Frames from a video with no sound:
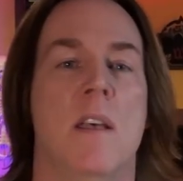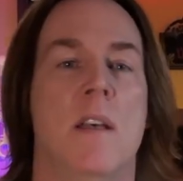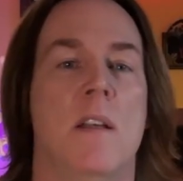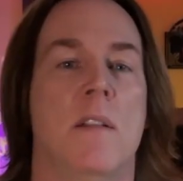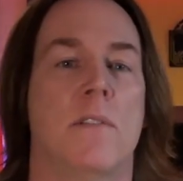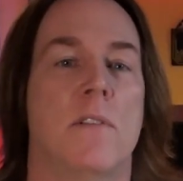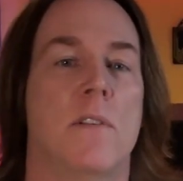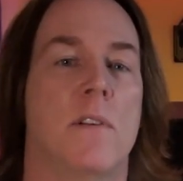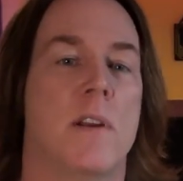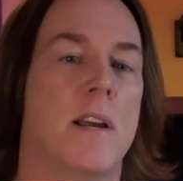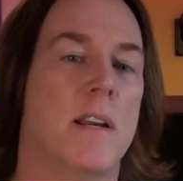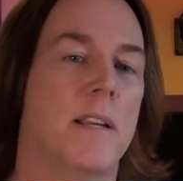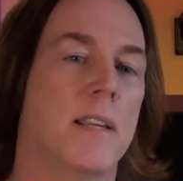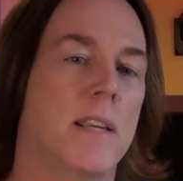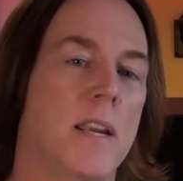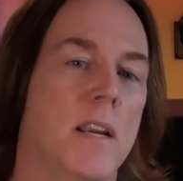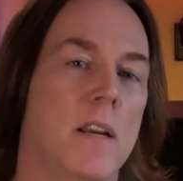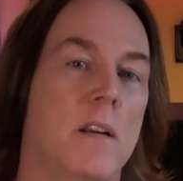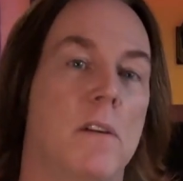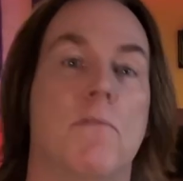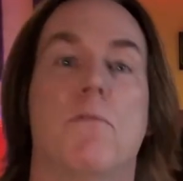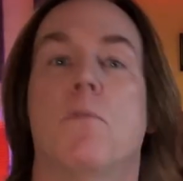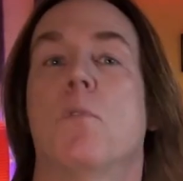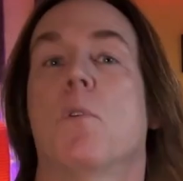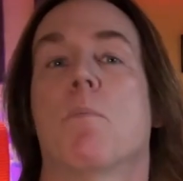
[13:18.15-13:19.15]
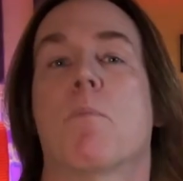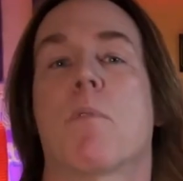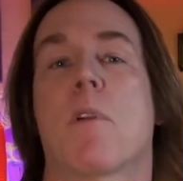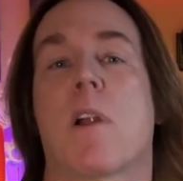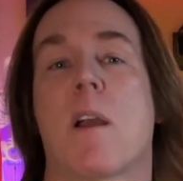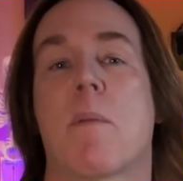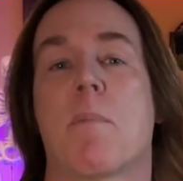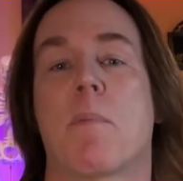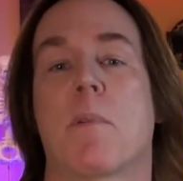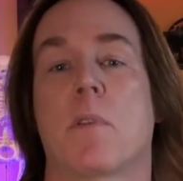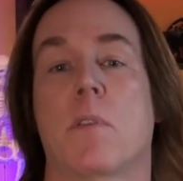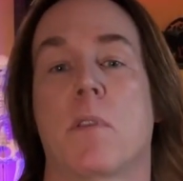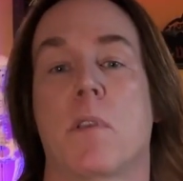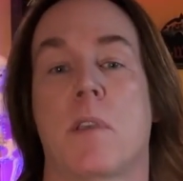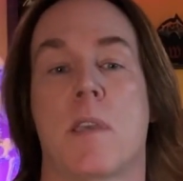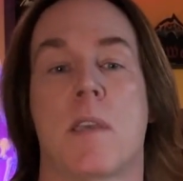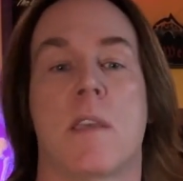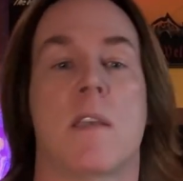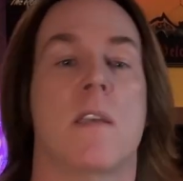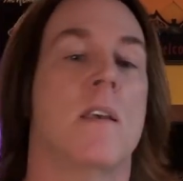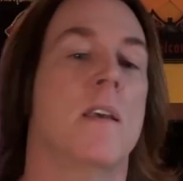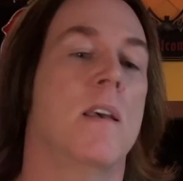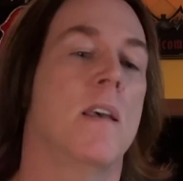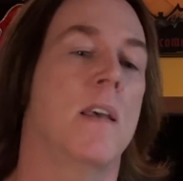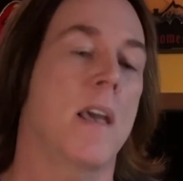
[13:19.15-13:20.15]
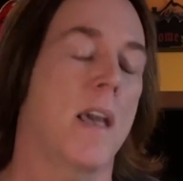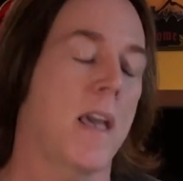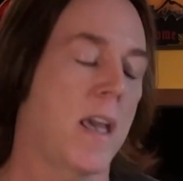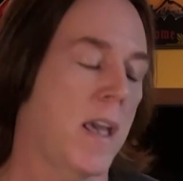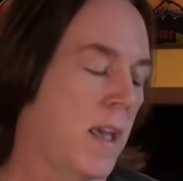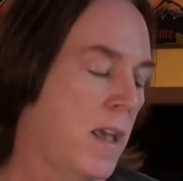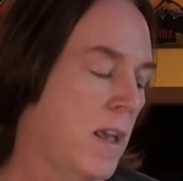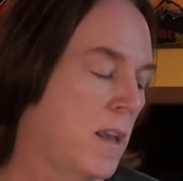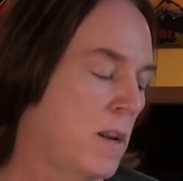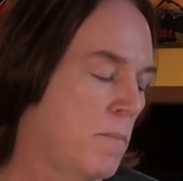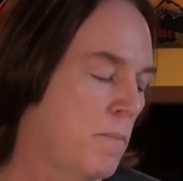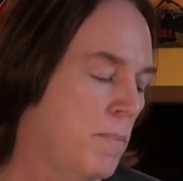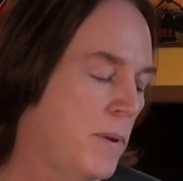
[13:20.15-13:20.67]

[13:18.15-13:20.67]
they're not cared for properly, and